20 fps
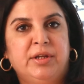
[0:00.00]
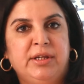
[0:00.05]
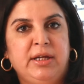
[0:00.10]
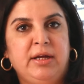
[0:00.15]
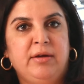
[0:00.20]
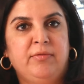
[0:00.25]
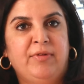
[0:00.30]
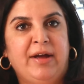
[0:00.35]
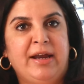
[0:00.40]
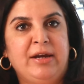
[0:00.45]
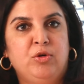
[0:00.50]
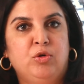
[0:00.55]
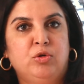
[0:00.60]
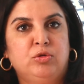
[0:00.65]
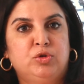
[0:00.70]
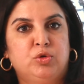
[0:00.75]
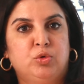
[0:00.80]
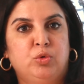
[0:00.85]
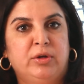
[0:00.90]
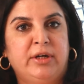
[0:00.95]
see, when you
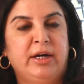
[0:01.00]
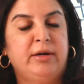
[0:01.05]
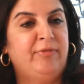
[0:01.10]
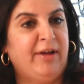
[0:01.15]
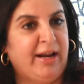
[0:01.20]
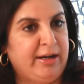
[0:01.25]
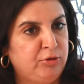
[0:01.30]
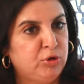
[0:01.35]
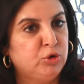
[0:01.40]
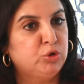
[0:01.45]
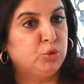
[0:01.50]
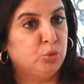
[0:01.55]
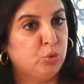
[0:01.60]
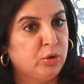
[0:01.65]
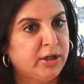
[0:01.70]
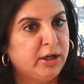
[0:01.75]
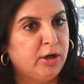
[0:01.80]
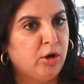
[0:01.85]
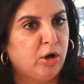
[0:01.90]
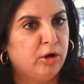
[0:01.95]
shoot
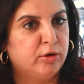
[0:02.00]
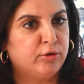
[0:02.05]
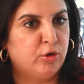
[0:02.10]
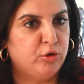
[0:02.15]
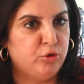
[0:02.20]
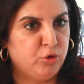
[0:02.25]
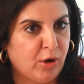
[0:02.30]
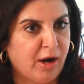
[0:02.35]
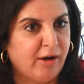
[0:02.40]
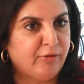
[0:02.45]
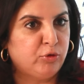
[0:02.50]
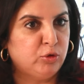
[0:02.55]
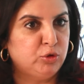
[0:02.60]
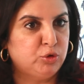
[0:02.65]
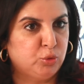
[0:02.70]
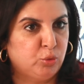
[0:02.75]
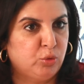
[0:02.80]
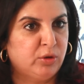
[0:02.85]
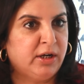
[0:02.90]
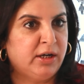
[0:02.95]
it also, you have to
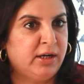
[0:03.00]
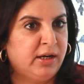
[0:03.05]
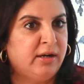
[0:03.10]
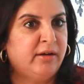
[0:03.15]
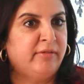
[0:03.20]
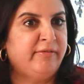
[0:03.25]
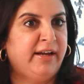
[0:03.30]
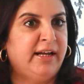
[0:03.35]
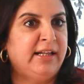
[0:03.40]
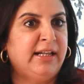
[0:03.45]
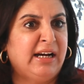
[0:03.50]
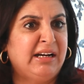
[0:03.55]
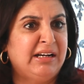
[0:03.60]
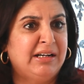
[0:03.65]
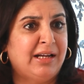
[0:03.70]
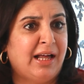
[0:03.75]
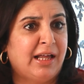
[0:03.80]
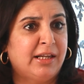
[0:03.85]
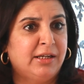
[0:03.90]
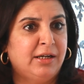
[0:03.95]
shoot it in a way that
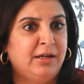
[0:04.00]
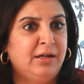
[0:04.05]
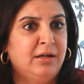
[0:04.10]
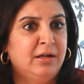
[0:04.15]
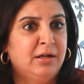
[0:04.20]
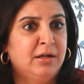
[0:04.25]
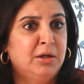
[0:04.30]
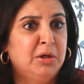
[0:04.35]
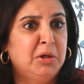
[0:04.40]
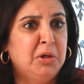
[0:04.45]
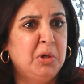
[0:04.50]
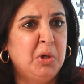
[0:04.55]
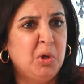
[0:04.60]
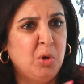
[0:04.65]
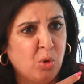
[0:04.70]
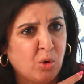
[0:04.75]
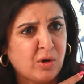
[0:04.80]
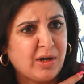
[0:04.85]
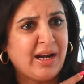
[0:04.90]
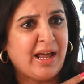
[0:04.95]
it doesn't
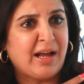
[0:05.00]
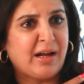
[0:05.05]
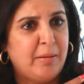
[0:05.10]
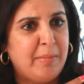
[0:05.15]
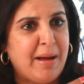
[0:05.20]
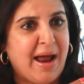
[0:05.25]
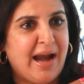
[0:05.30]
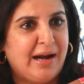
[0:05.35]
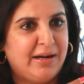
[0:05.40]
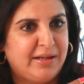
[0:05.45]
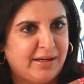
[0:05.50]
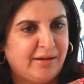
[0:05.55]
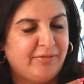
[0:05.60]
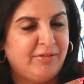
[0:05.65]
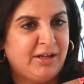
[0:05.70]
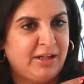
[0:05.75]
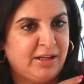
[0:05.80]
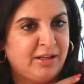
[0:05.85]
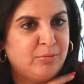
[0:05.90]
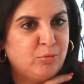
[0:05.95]
look like a bad
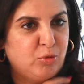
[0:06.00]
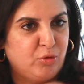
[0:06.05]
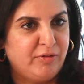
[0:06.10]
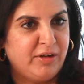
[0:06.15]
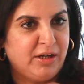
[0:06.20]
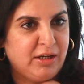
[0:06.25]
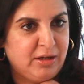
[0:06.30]
70s movie.